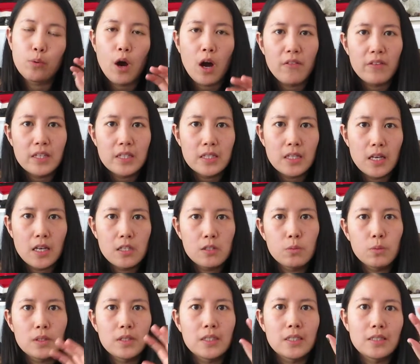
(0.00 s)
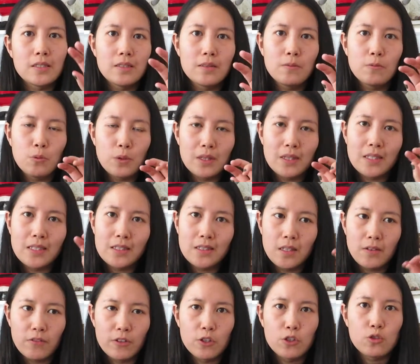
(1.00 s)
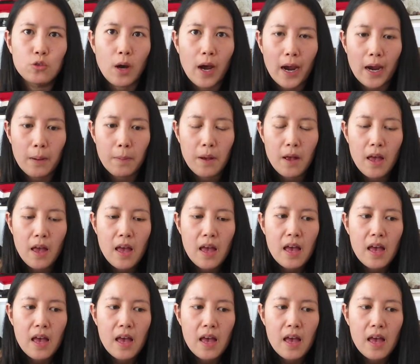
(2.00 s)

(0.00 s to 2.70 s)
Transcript: provinces with this with these different tribe,